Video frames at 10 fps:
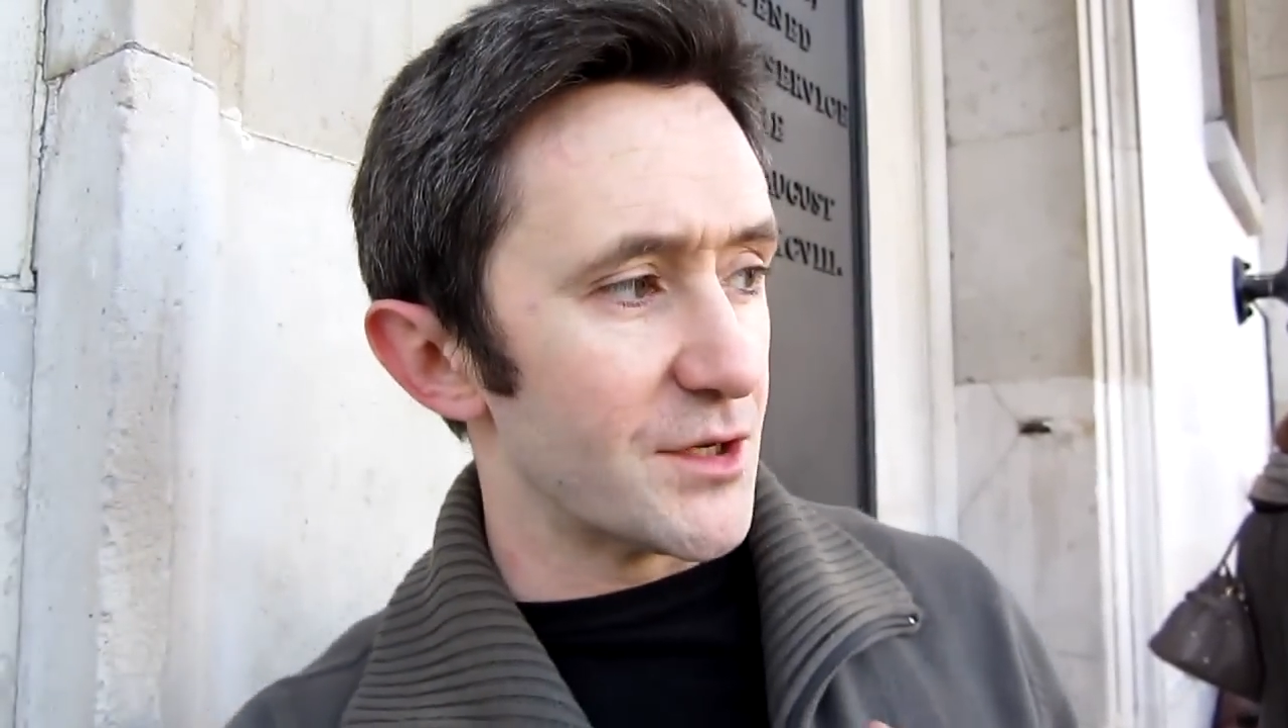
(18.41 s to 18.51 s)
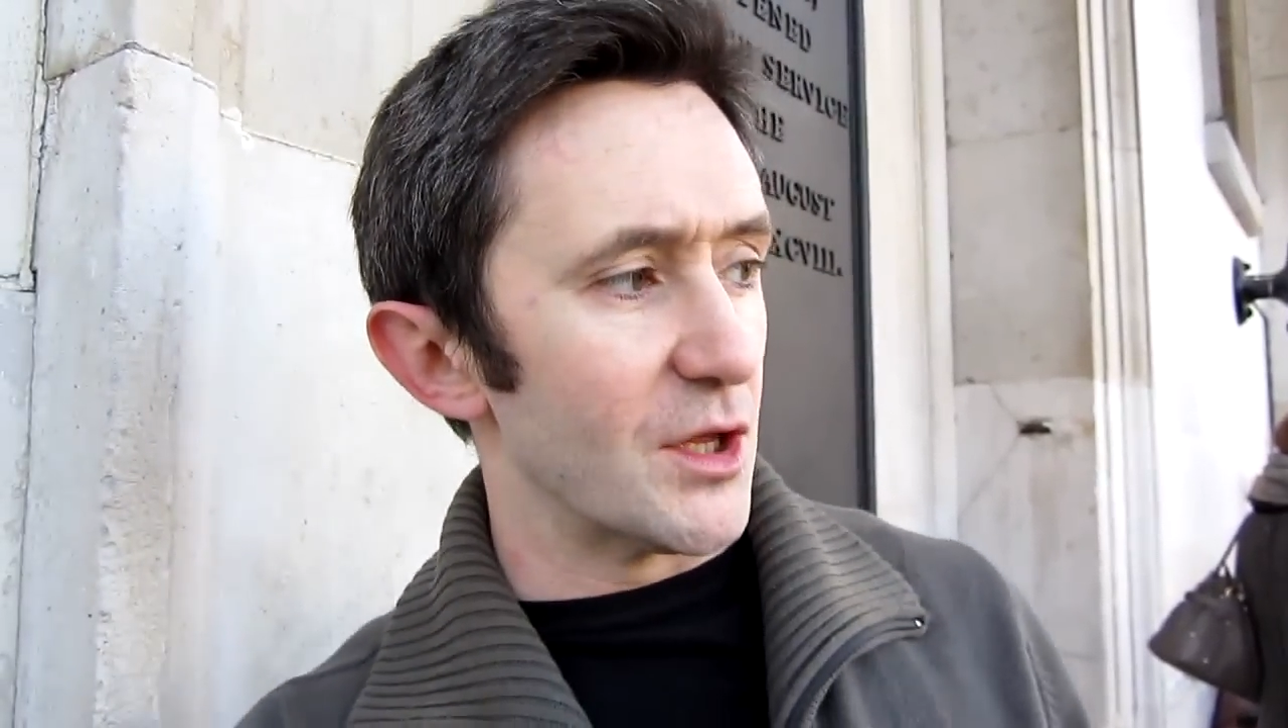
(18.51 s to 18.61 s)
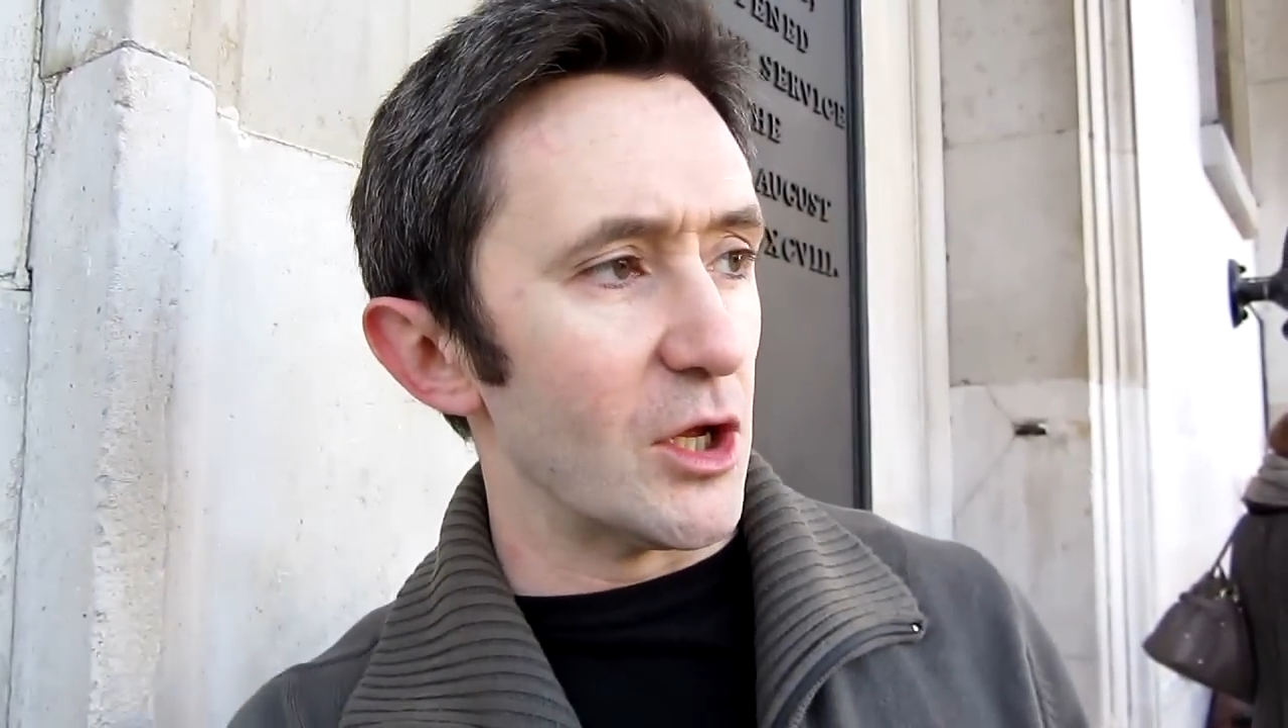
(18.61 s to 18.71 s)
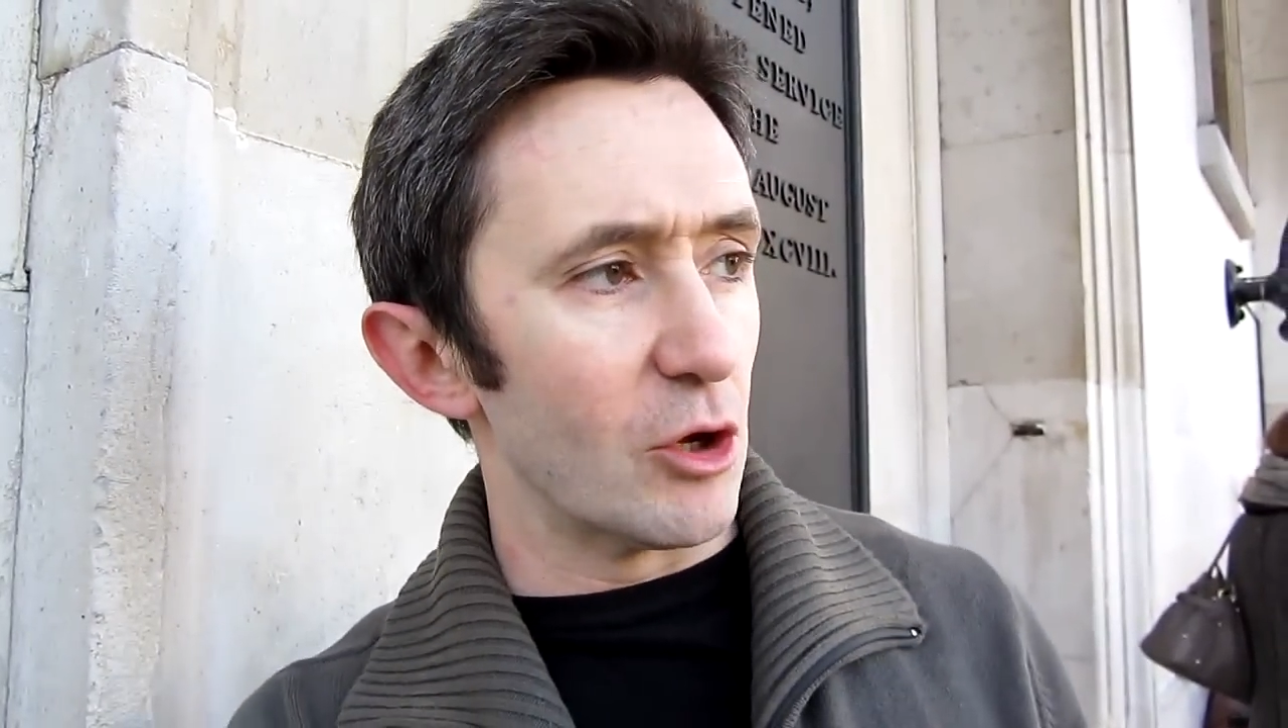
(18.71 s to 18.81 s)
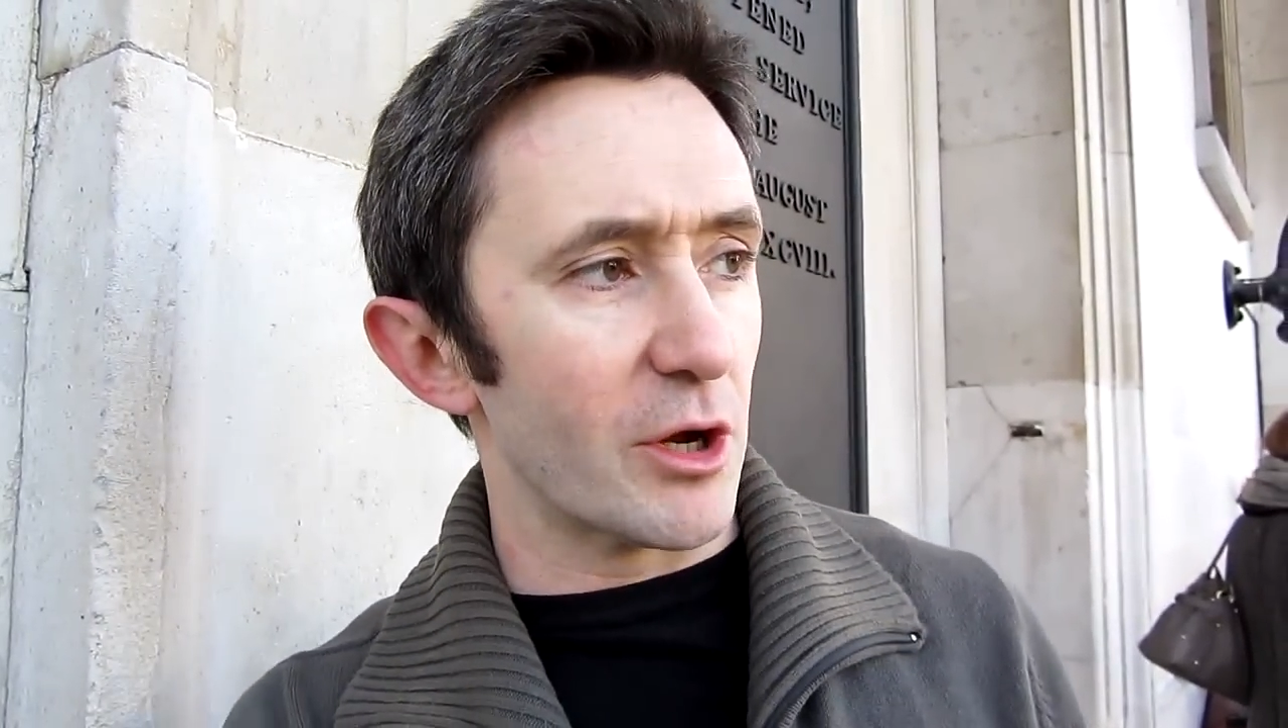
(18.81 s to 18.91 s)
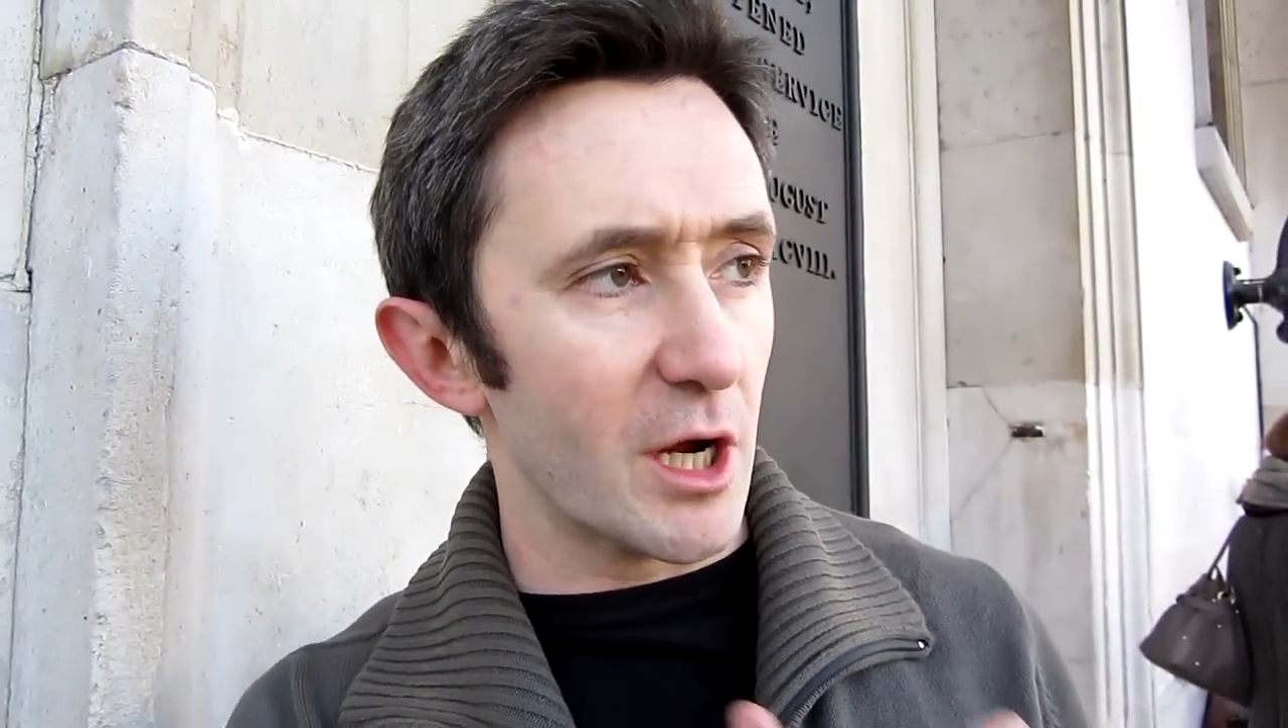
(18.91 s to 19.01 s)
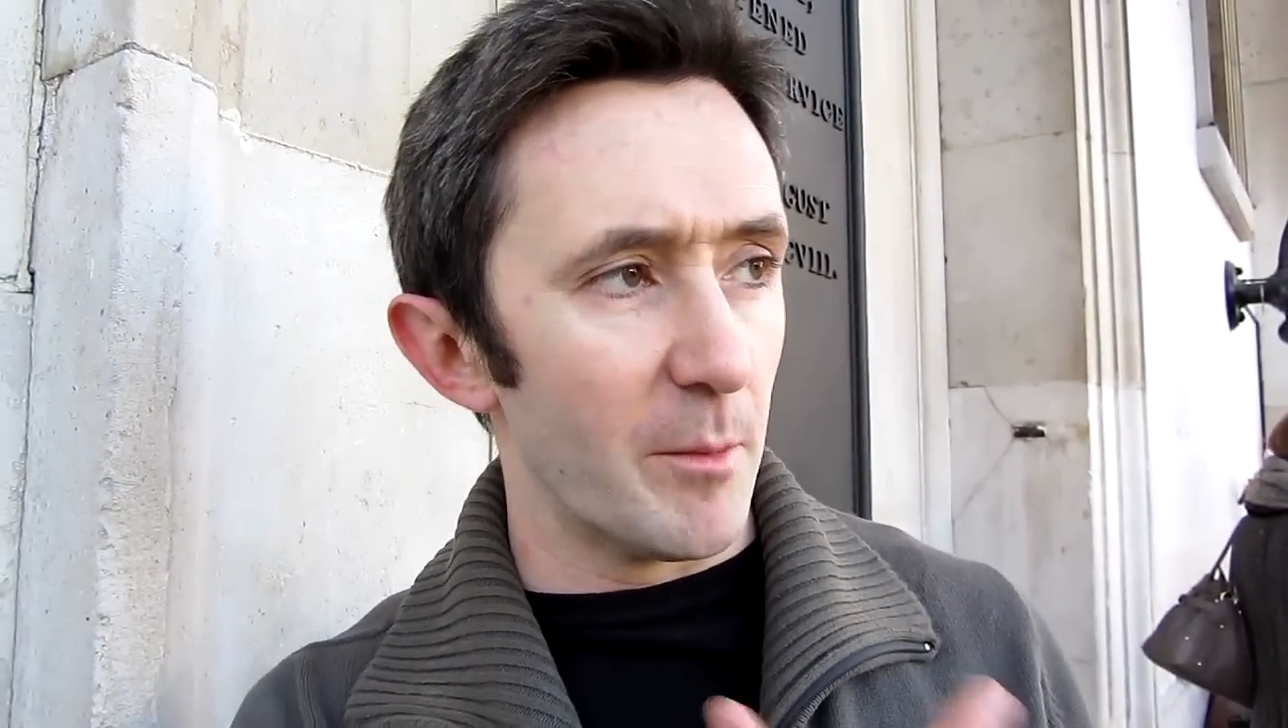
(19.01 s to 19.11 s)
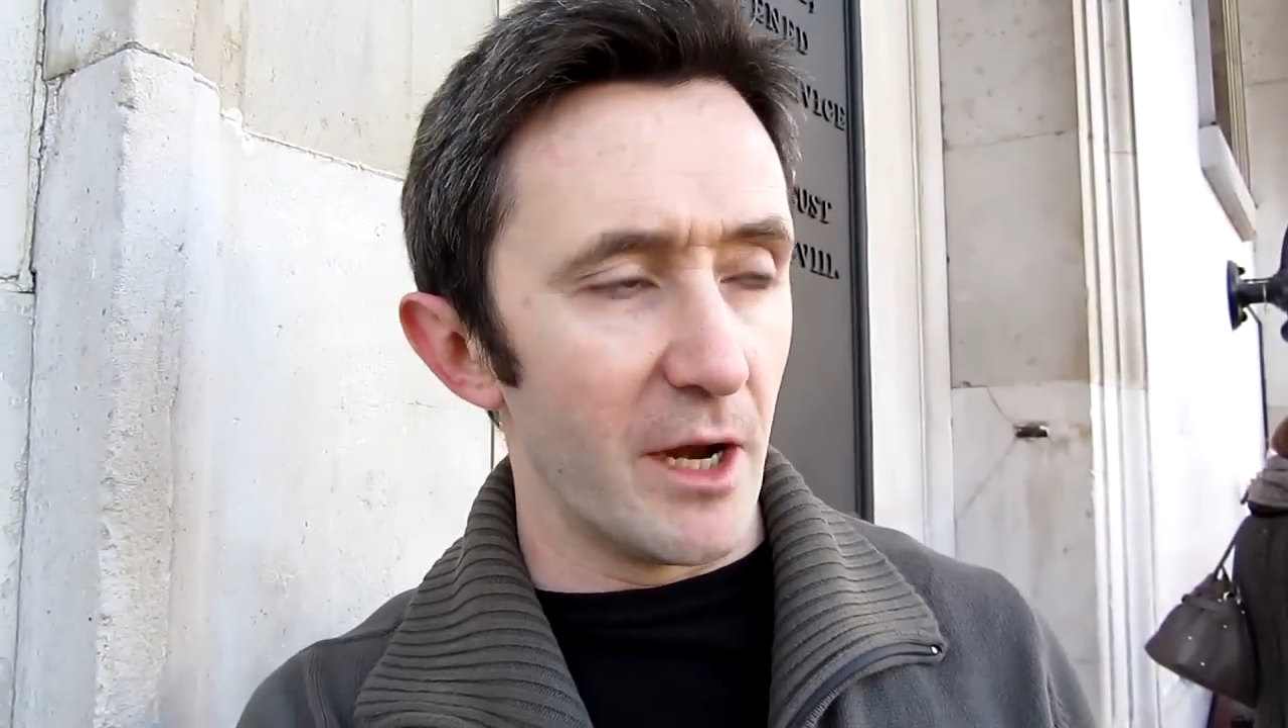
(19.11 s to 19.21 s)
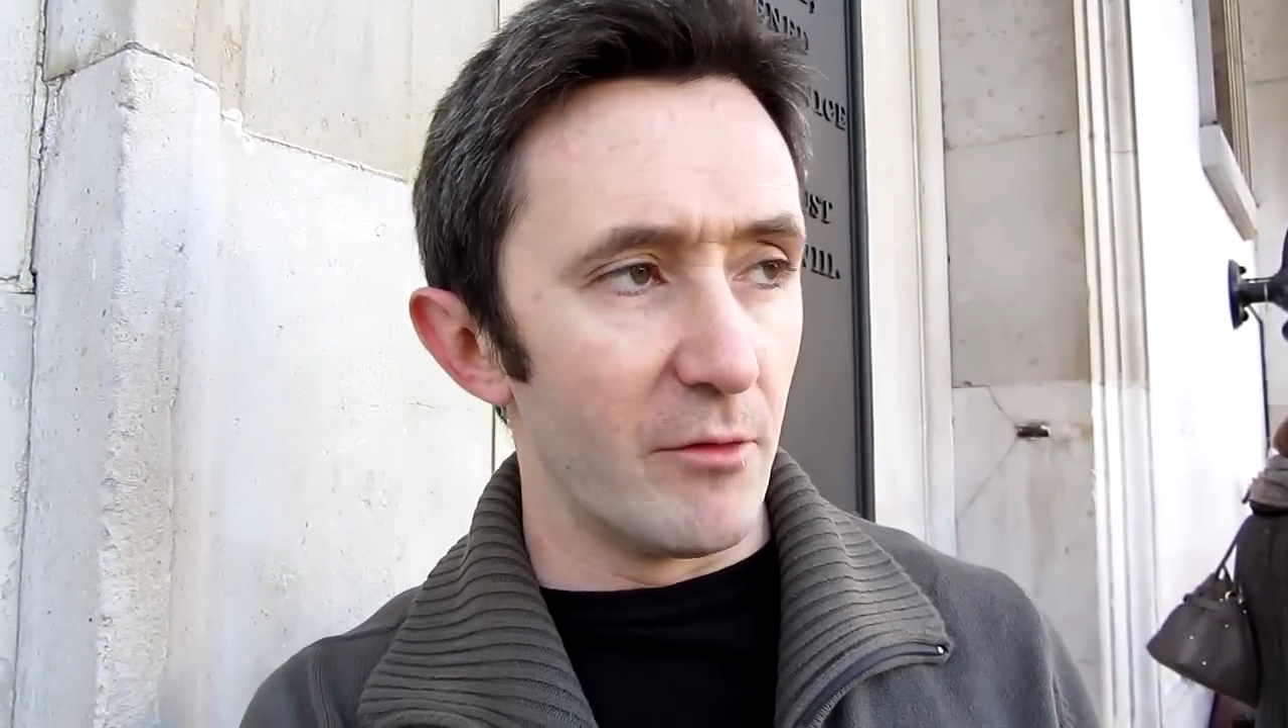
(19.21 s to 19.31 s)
that you can come